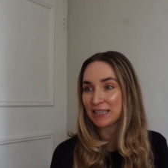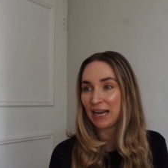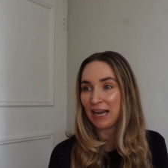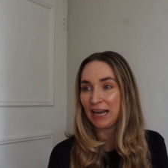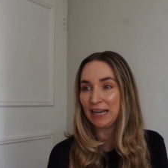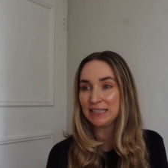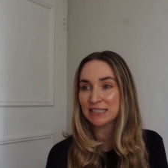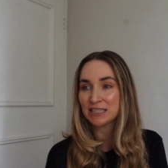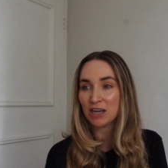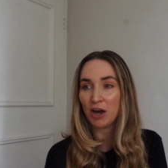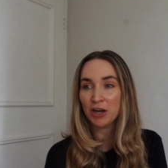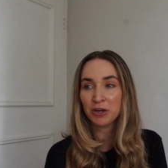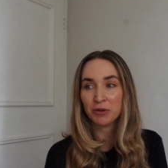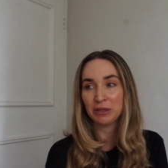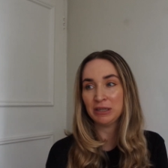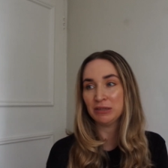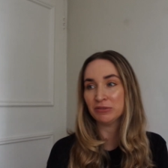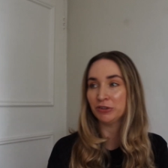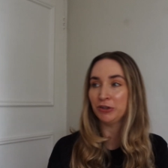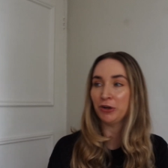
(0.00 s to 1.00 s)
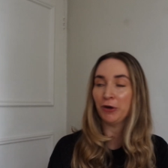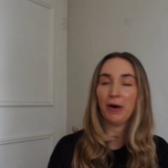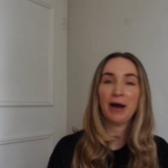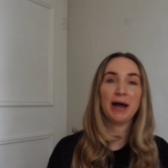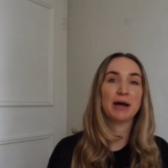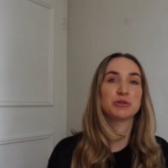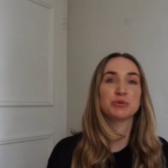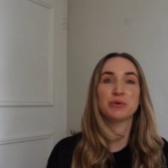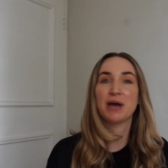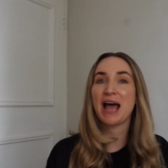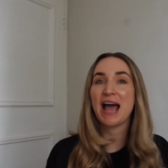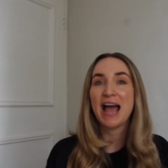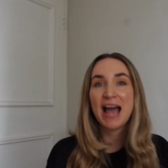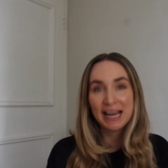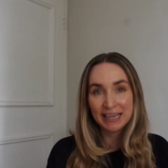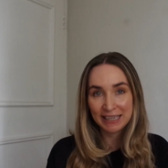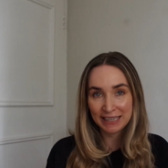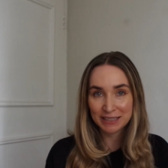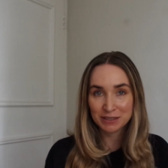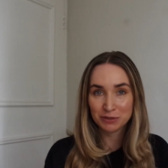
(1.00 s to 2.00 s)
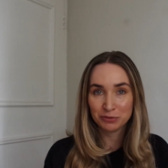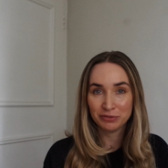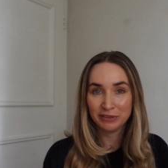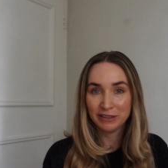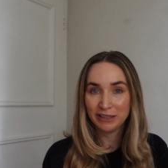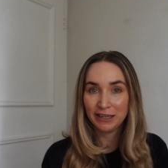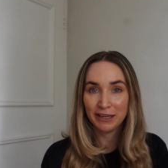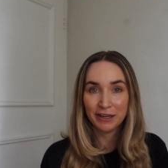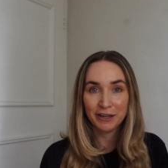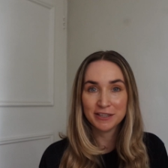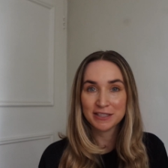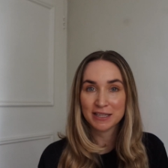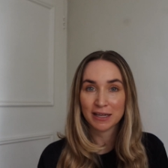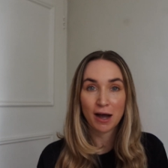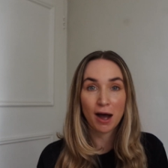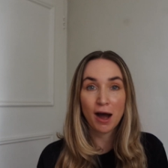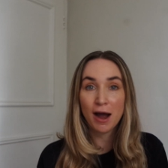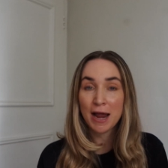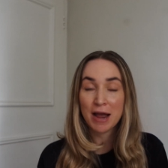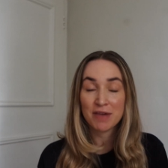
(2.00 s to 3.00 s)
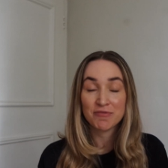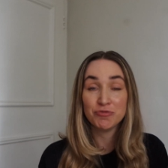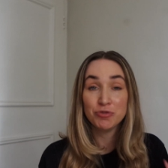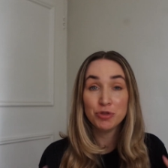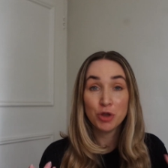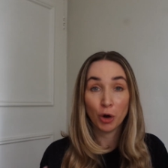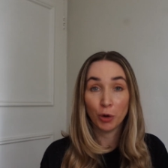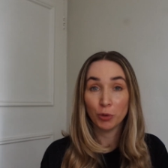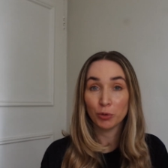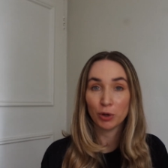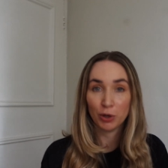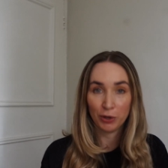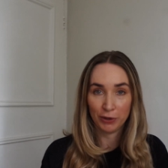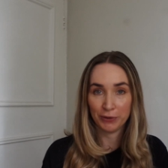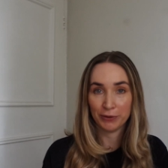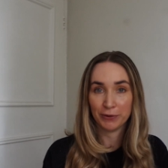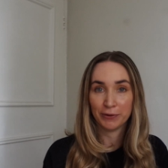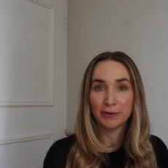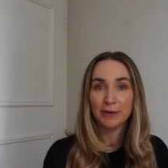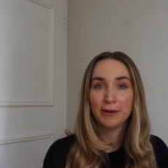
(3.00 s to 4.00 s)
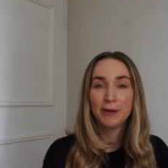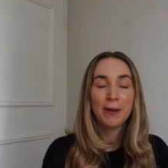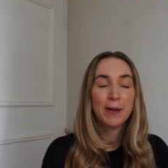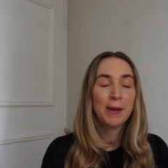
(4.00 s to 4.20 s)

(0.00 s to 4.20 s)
and I don't even know how to edit videos. Like, I have no clue.